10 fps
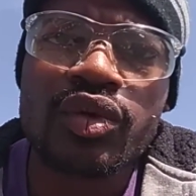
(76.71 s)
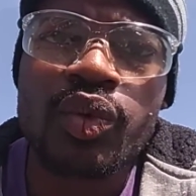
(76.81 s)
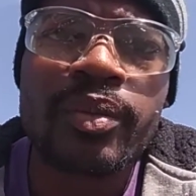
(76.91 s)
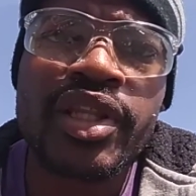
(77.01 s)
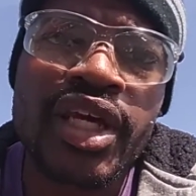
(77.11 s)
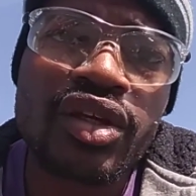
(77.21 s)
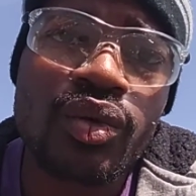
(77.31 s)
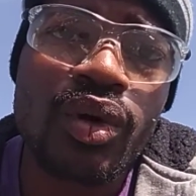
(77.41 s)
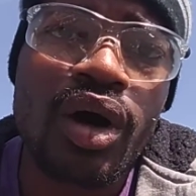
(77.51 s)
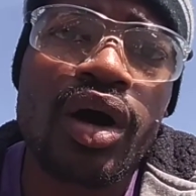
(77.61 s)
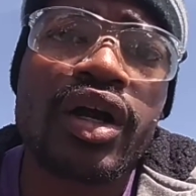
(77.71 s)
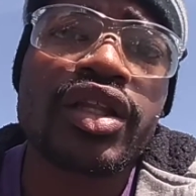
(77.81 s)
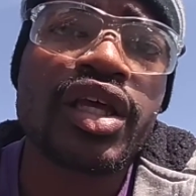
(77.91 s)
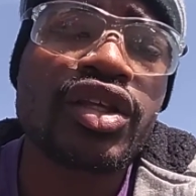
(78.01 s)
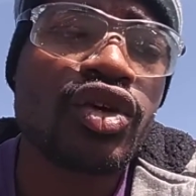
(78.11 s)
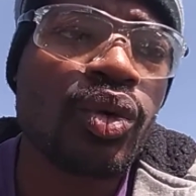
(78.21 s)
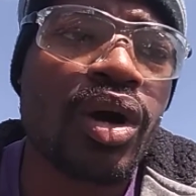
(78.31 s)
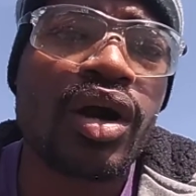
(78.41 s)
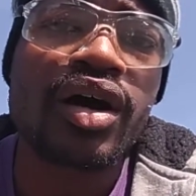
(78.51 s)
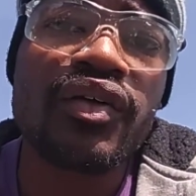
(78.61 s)
the woman that you
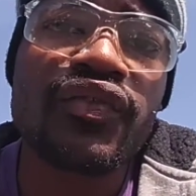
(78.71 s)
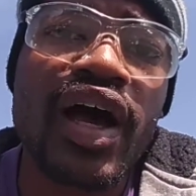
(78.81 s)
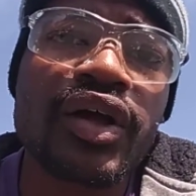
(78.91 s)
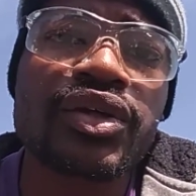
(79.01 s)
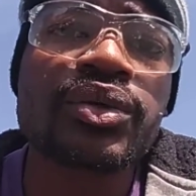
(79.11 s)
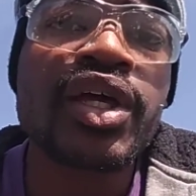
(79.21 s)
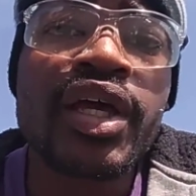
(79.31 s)
are of value.